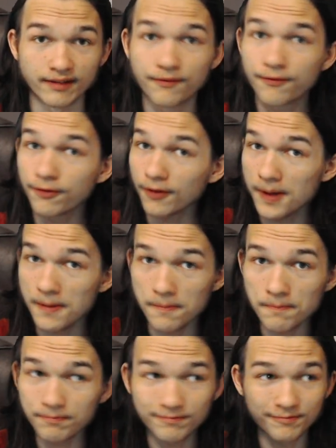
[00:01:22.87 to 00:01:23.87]
from
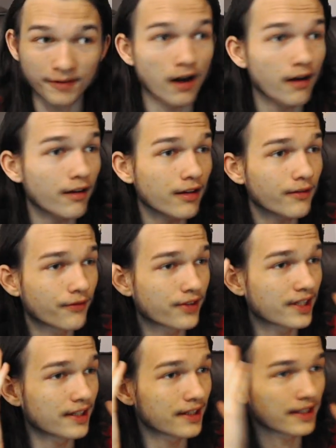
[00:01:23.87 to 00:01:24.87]
all of
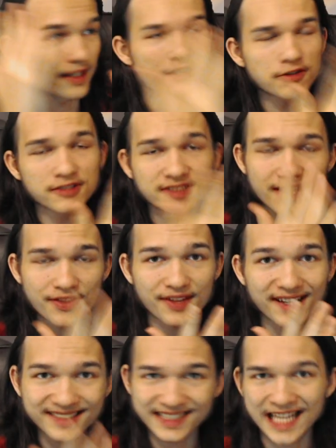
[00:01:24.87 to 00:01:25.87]
the interesting
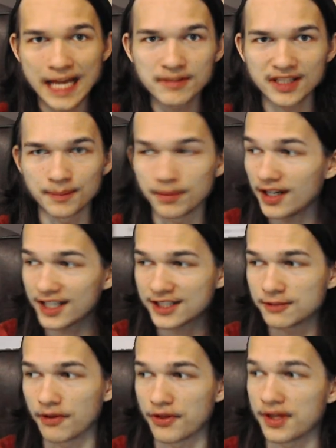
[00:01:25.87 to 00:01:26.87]
things that came in the box
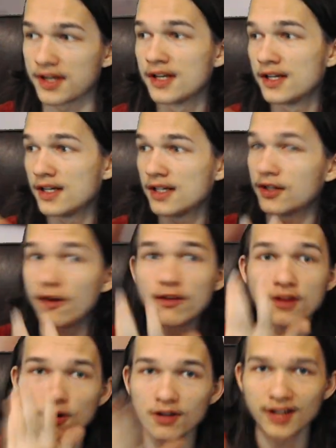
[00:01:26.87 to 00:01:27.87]
with it, to the
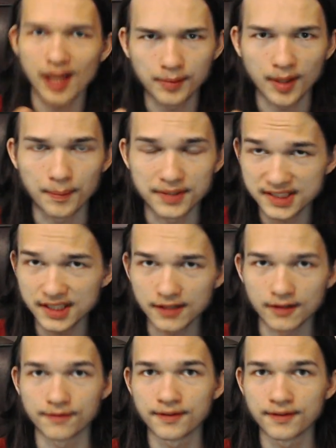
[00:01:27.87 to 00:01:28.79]
whole laptop itself.